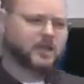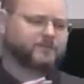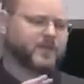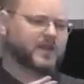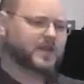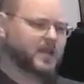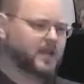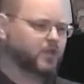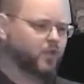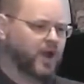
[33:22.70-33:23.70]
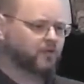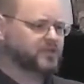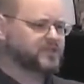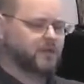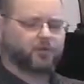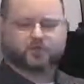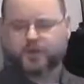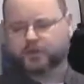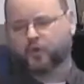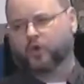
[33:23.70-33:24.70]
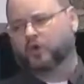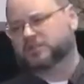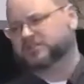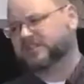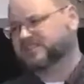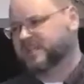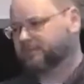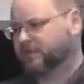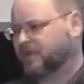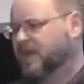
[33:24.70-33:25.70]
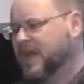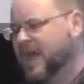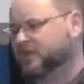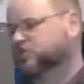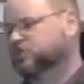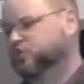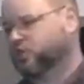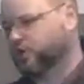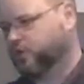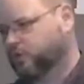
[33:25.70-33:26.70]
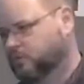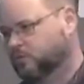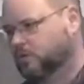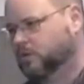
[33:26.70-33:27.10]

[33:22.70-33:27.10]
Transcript: If it in any way resembles what the world has accepted as true,